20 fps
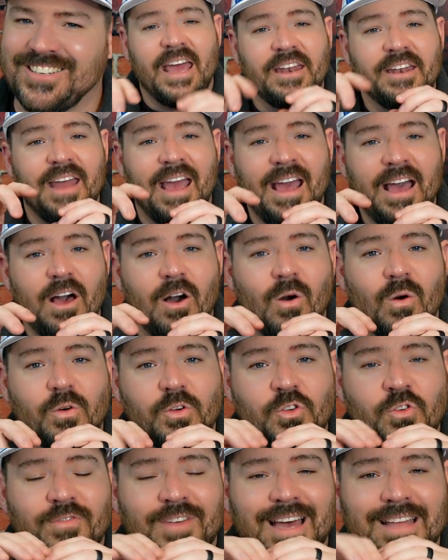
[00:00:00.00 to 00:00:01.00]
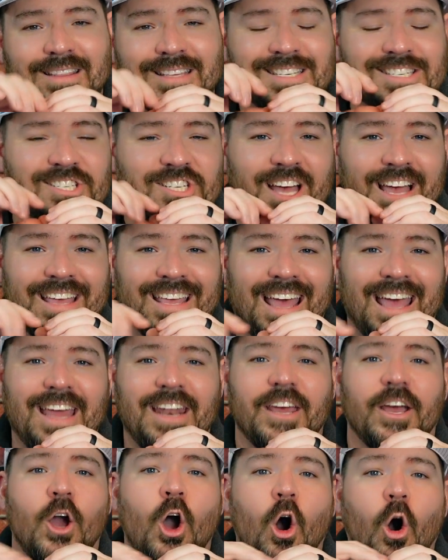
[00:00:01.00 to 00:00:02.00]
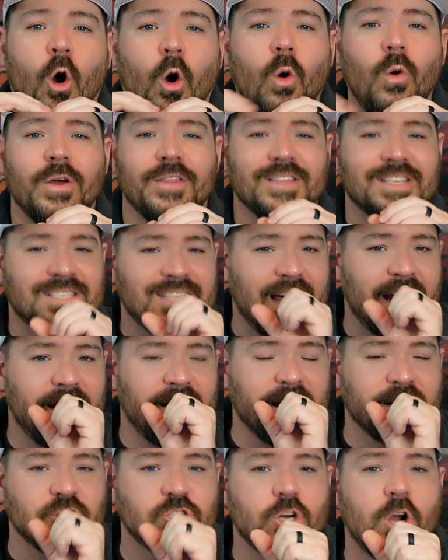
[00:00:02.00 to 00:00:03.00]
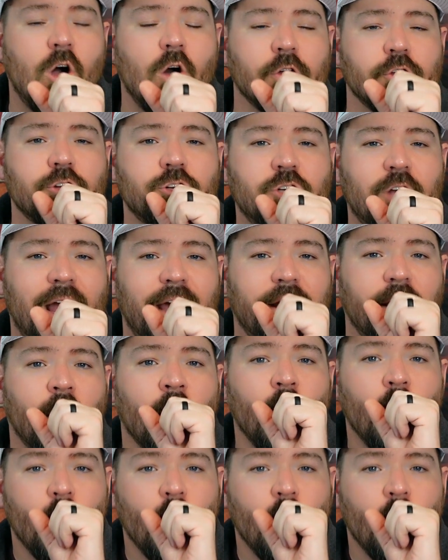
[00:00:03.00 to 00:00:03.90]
And now you've got this gigantic hole in the side of that straw and you're trying to